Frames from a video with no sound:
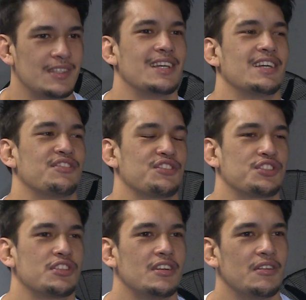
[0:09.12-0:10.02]
Yeah, for
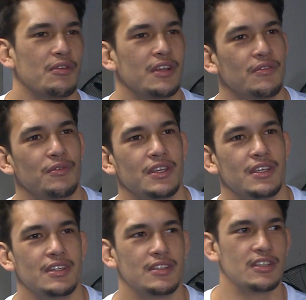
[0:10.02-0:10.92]
sure. When
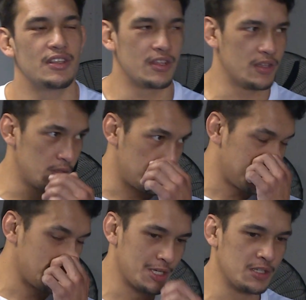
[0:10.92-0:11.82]
we didn't
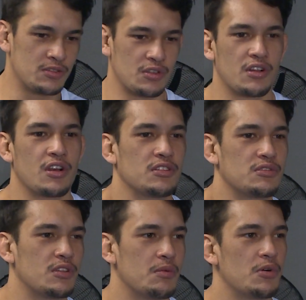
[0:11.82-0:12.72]
talk a lot
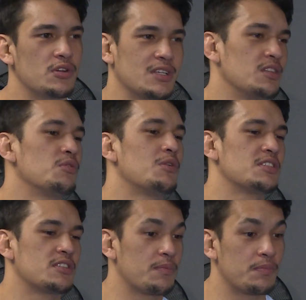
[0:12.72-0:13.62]
to the boys, I know
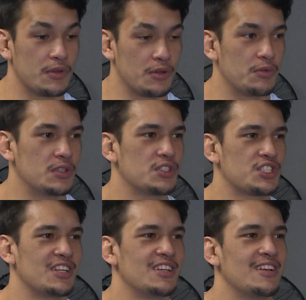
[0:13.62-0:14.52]
what's up with the
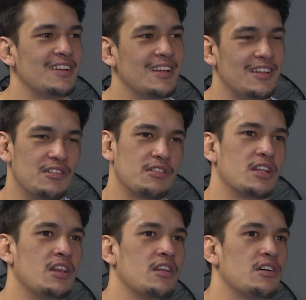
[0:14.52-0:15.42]
channel.
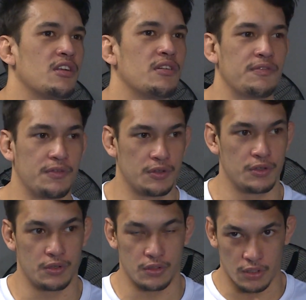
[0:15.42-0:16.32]
Looking a lot of
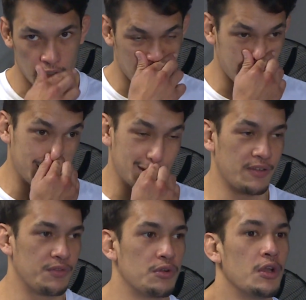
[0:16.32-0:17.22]
all your
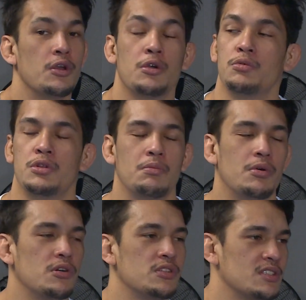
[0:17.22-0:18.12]
interview with the
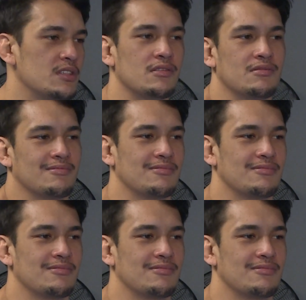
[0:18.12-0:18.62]
boys. And